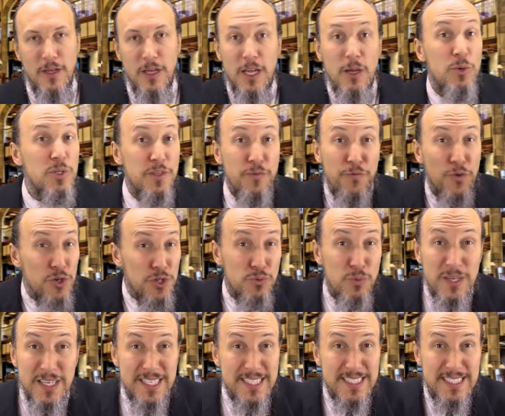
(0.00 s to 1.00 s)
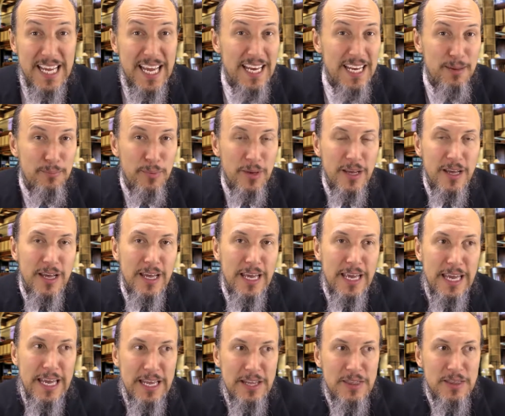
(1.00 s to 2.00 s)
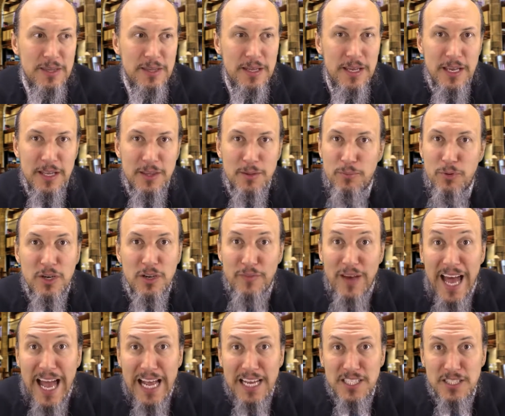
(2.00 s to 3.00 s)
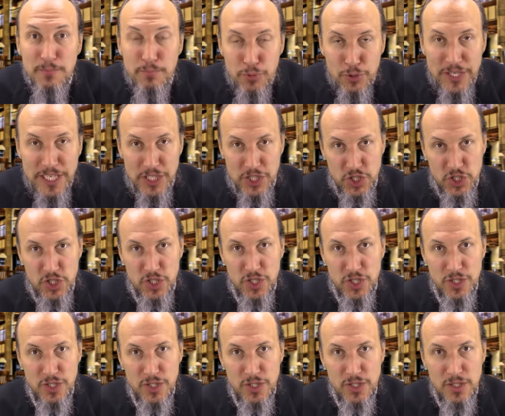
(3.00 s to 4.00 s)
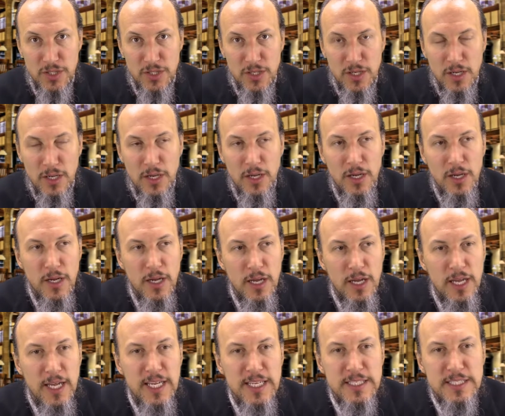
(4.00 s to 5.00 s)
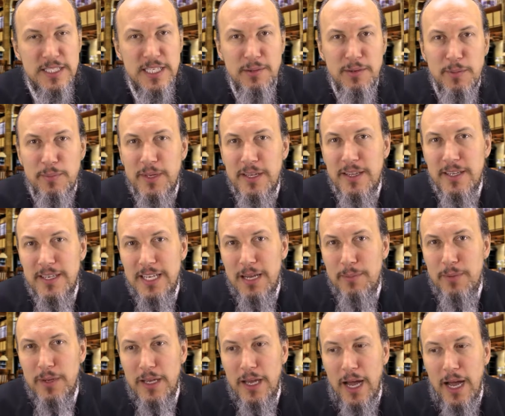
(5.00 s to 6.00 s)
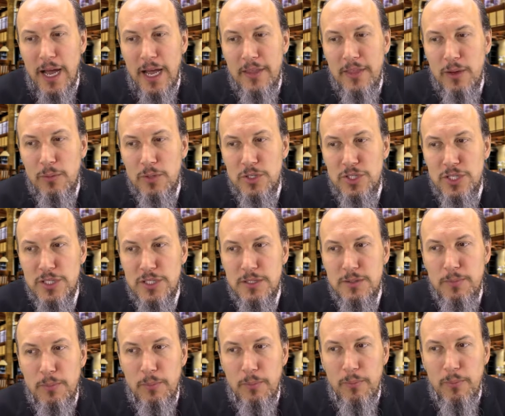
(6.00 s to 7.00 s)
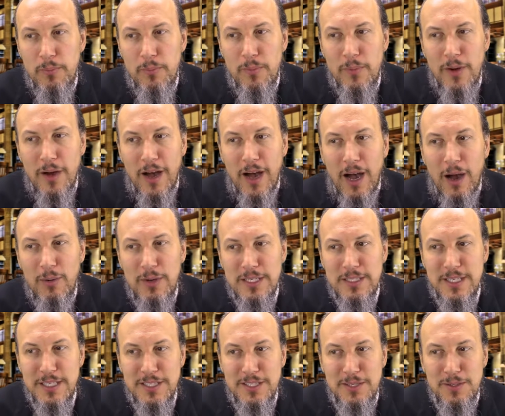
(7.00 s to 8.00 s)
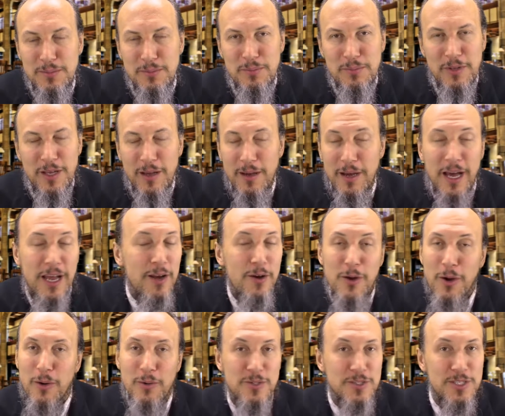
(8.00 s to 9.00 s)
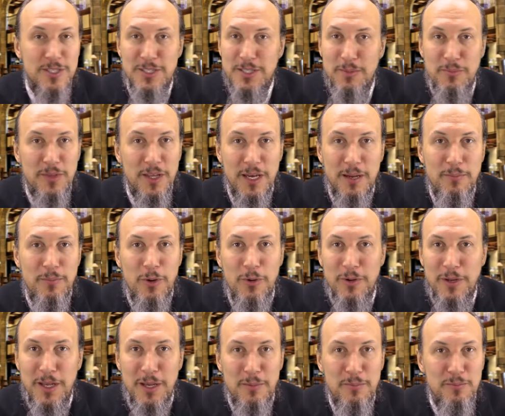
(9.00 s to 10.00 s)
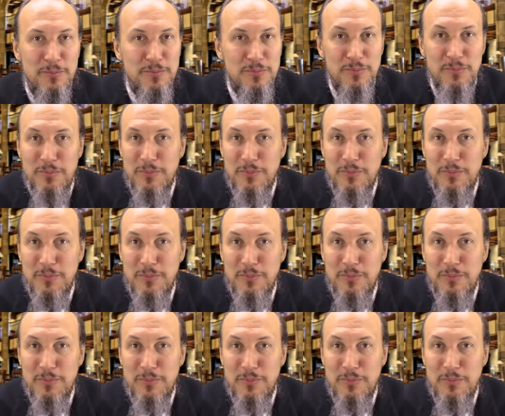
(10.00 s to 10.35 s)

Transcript: He was the first one to stand up in in the book of Acts and preach. He seemed to be the type of guy that would just I always like to, you know, I don't know, it's just something about him,